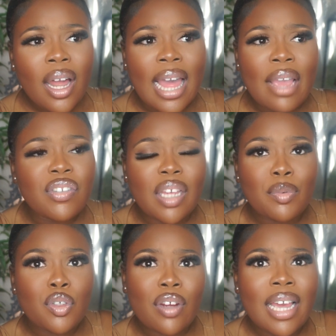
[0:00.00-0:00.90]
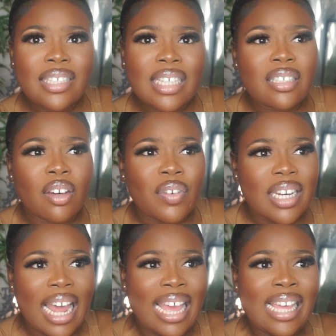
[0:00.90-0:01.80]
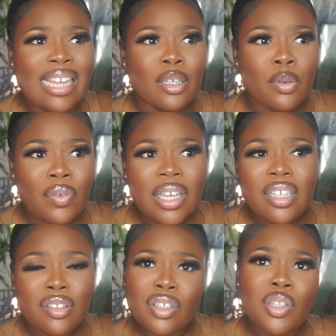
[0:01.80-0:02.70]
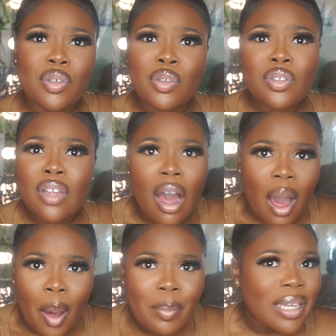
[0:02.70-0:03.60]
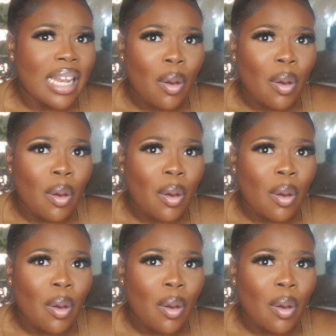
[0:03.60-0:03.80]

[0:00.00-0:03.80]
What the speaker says: Like, every time you try and say something like you think is cute, you start humming.